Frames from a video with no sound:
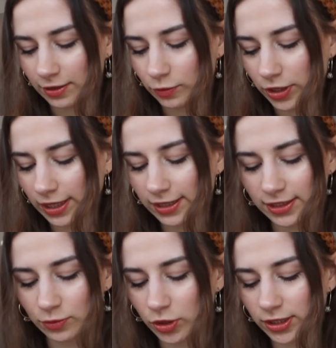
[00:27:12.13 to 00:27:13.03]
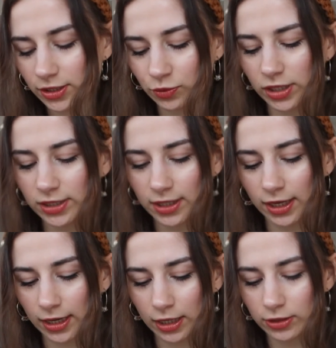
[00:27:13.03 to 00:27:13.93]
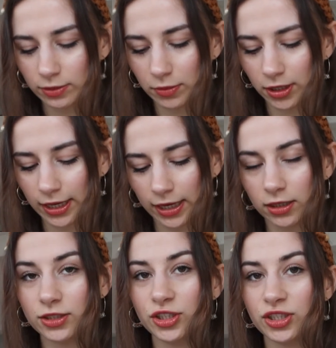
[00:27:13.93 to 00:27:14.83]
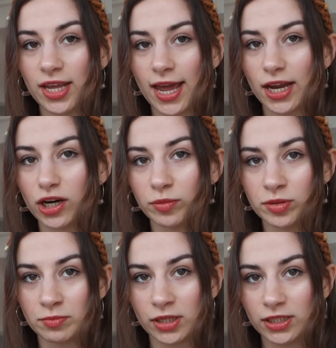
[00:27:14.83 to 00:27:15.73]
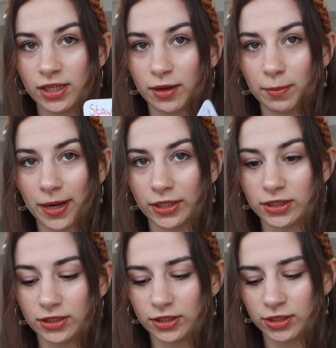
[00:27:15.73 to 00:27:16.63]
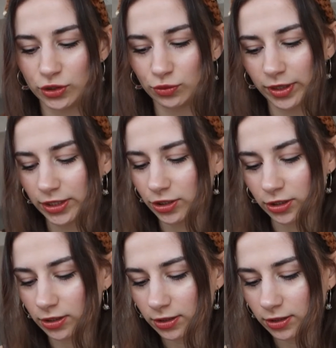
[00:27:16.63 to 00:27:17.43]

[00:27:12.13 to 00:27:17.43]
Really, this one is really sticking out to me again. Stay optimistic about the situation.